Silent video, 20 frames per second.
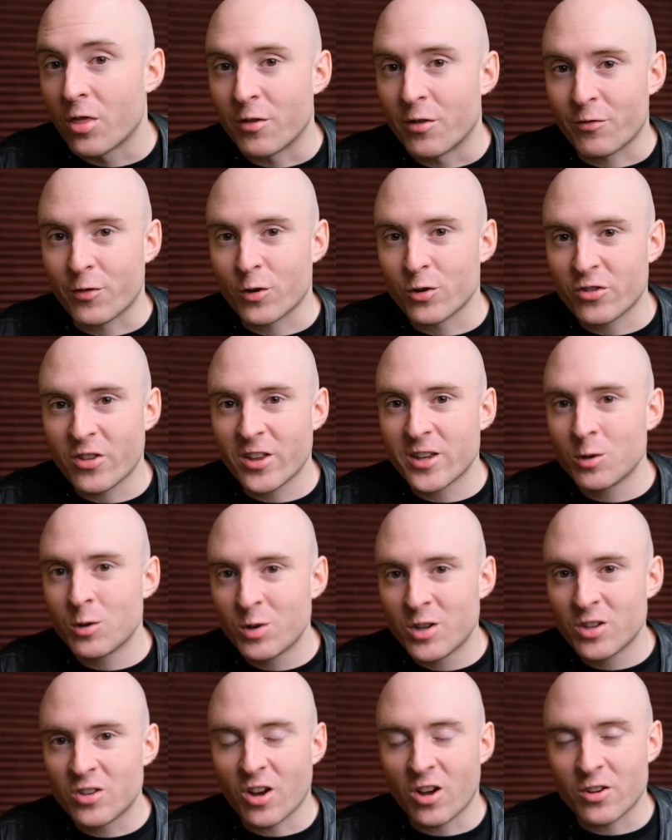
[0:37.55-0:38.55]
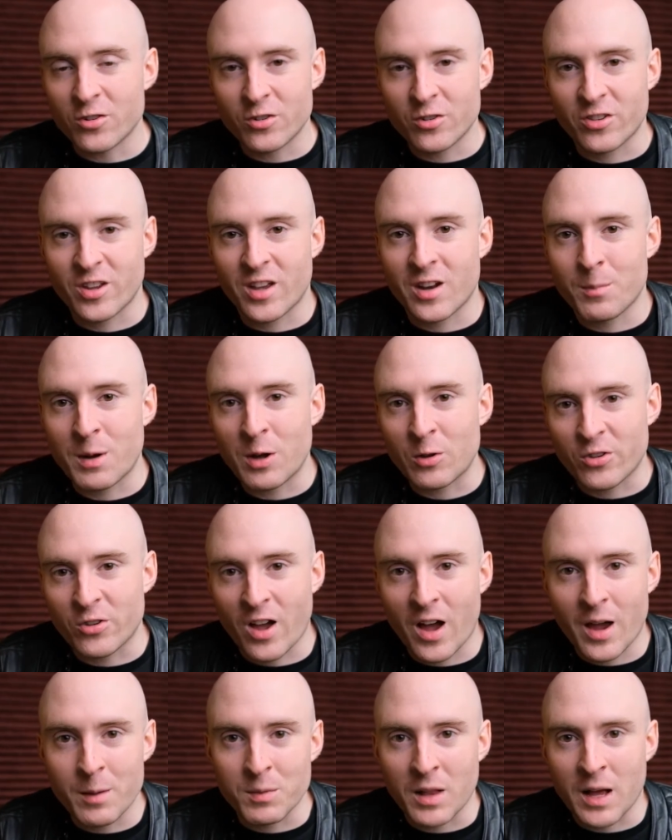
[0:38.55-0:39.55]
The first thing you need to understand about
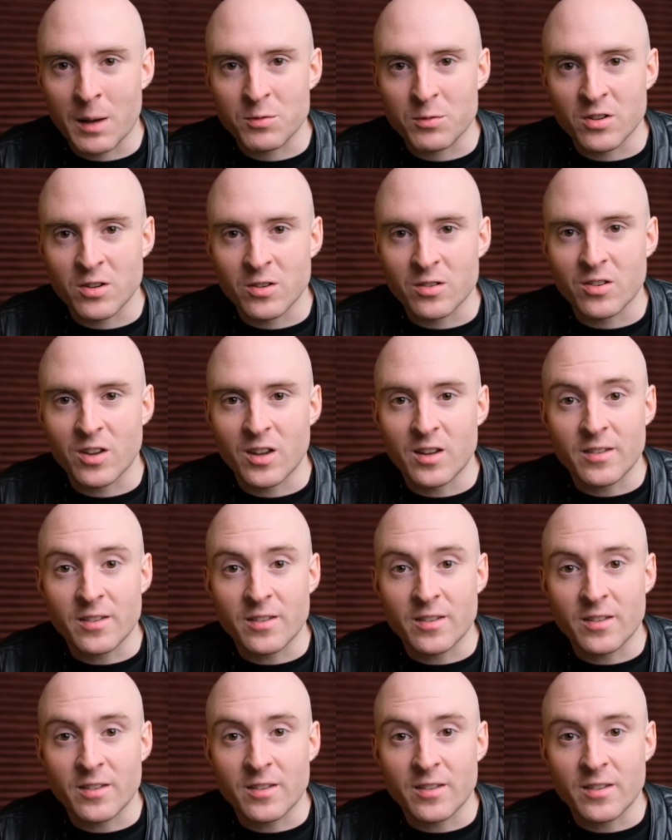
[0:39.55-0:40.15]
time lapses